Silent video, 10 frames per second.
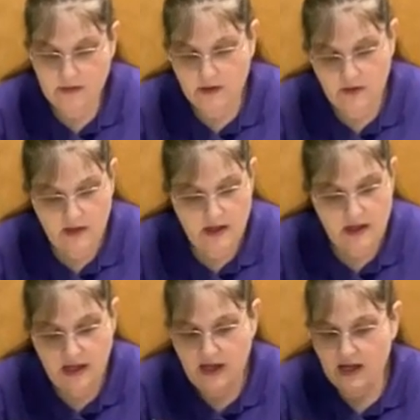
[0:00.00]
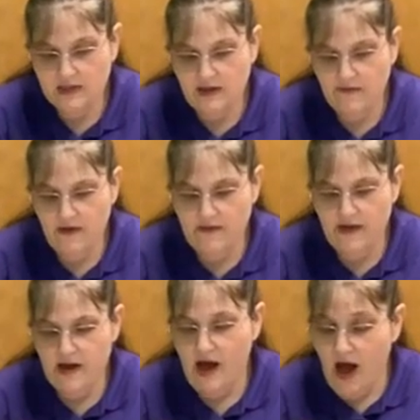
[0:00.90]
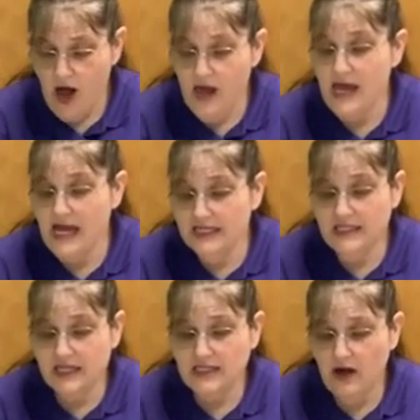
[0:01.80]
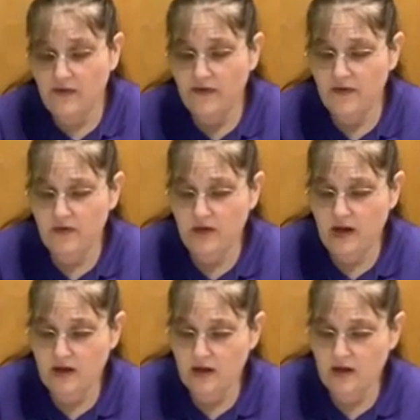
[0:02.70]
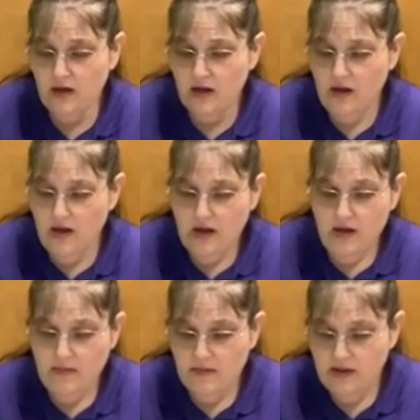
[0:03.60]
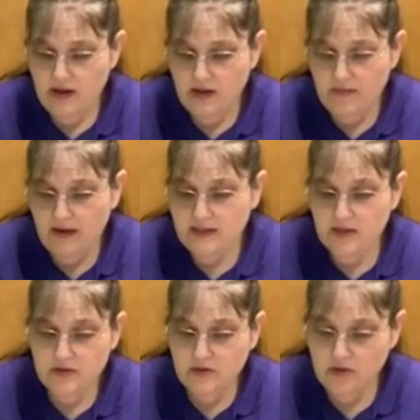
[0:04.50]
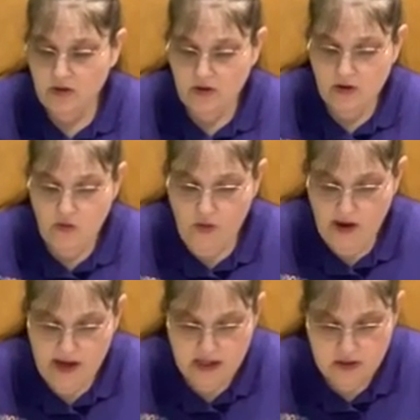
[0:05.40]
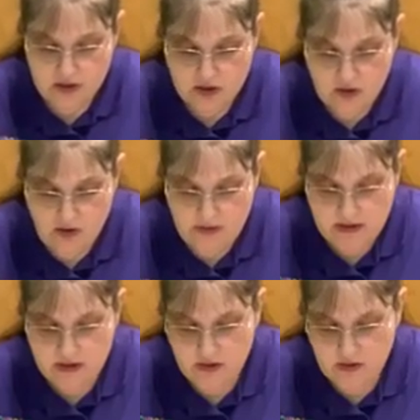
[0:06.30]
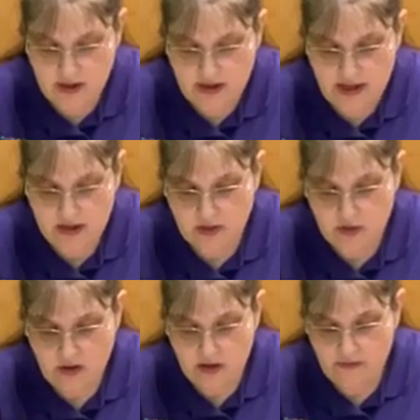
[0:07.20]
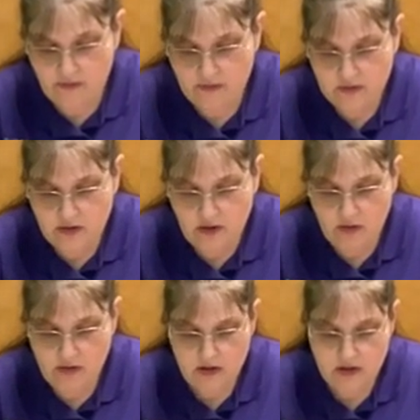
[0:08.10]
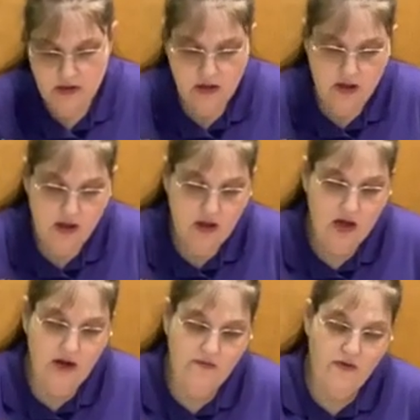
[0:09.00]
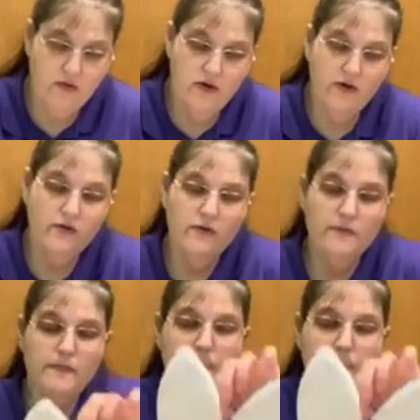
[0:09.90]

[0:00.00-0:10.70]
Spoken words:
Now you can cut that excess off if you like, but my scissors aren't quite as sharp until I got glue all over them, so I wanted to kind of fold it over.